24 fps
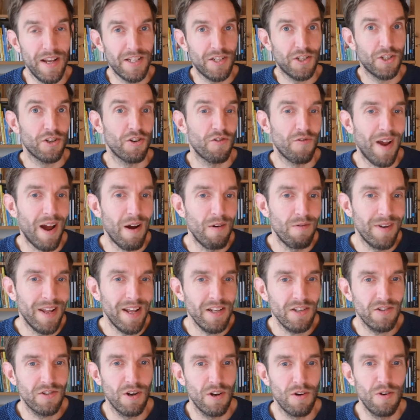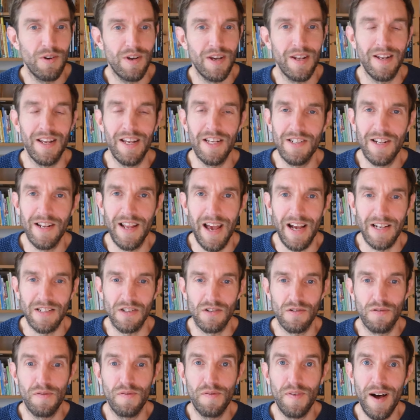its surroundings, so you can easily
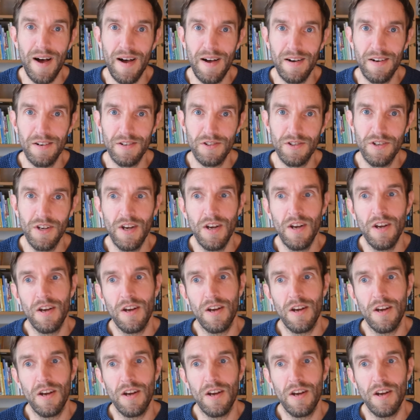access files,